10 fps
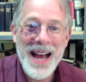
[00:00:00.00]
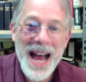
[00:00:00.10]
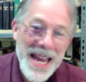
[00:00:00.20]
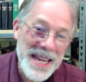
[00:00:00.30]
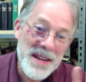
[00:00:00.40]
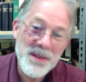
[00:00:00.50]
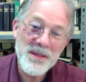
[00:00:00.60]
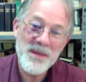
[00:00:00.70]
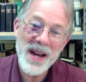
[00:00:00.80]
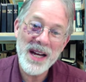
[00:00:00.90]
I even
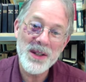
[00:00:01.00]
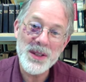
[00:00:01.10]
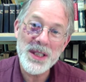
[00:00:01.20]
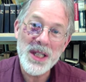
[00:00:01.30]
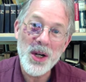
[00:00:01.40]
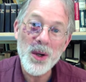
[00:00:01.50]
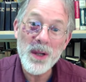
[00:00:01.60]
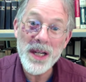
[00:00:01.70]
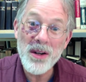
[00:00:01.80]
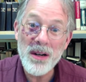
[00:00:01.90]
found
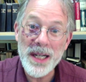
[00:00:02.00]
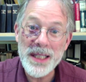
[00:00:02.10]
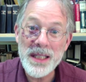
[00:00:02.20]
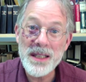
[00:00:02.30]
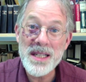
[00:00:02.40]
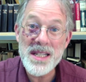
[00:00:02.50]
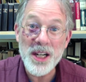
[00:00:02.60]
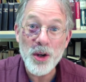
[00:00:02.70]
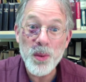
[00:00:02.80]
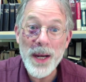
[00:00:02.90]
early on the
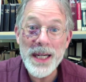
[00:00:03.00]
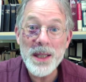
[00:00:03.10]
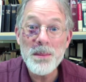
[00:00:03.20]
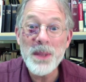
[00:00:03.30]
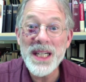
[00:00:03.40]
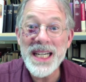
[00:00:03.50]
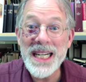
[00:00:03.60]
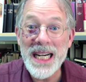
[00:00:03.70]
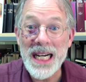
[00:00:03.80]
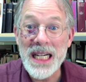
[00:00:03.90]
Secreta
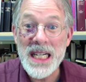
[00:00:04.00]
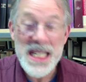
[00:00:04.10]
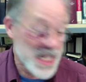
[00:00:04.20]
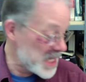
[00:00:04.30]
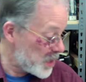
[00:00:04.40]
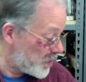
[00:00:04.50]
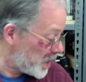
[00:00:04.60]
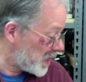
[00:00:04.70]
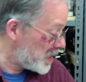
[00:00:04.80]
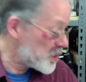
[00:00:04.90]
Monita
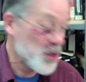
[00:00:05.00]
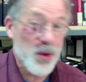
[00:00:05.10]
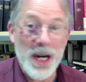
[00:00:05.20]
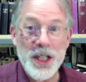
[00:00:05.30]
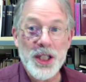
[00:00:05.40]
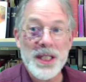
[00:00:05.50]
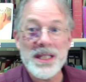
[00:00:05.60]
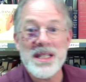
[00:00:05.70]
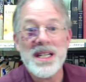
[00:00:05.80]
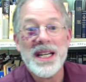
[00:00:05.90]
secret
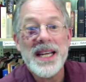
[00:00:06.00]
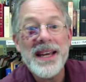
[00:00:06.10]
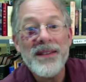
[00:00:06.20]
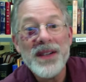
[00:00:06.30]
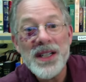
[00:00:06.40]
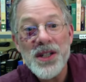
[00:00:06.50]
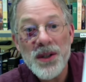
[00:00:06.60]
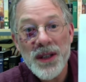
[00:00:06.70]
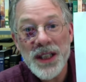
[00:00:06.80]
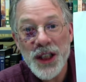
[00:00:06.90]
instructions given to
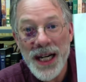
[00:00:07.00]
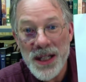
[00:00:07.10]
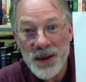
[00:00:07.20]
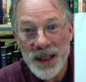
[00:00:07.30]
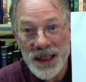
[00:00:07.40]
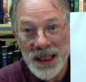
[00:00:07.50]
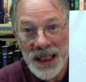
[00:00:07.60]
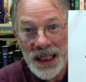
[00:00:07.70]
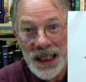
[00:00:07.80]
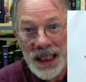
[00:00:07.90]
the Jesuits.
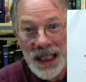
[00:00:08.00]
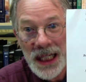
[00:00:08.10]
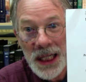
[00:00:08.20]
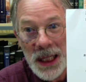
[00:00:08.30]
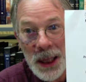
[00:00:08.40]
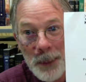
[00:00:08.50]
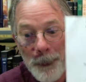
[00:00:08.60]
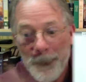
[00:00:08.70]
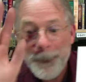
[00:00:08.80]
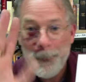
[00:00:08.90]

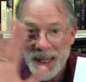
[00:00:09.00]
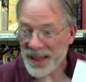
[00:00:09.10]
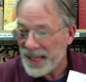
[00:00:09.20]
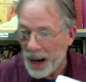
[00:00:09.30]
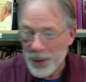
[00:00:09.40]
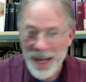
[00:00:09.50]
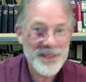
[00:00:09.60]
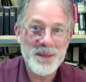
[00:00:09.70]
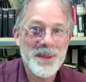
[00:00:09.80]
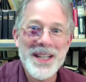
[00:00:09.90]
But that will have
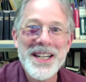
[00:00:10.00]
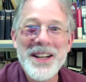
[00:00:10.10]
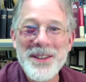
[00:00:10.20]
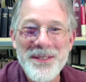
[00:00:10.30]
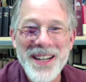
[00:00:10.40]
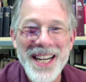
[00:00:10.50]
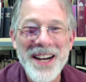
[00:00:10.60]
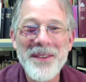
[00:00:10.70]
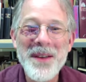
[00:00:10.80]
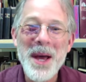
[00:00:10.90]
to be in another
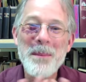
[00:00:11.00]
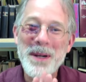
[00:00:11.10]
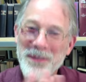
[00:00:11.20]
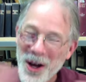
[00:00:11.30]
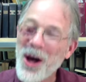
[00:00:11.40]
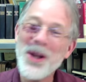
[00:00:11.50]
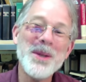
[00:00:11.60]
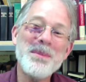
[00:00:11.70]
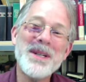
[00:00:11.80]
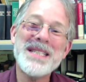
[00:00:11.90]
video. But of all
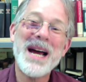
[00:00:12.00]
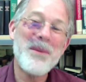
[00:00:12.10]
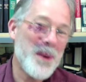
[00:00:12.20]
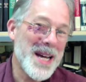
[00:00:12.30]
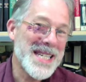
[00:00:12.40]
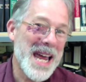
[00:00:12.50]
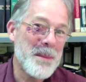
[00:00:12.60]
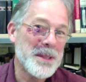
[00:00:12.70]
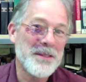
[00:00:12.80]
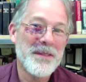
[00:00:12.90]
the books I was
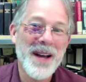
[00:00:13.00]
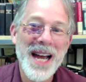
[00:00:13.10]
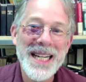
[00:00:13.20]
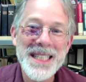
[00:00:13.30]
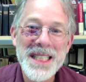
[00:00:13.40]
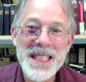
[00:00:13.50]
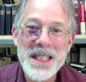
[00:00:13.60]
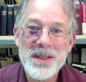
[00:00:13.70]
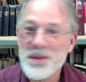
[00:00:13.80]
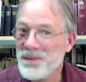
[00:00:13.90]
able to find,
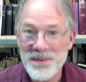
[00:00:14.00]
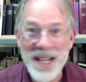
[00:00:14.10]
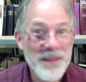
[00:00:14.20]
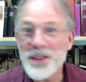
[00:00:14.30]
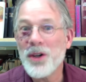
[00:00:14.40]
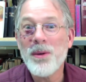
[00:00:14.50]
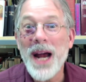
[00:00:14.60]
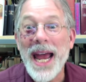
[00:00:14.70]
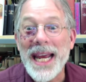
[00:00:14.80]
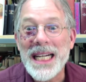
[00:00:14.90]
left and
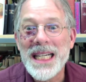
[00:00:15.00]
right,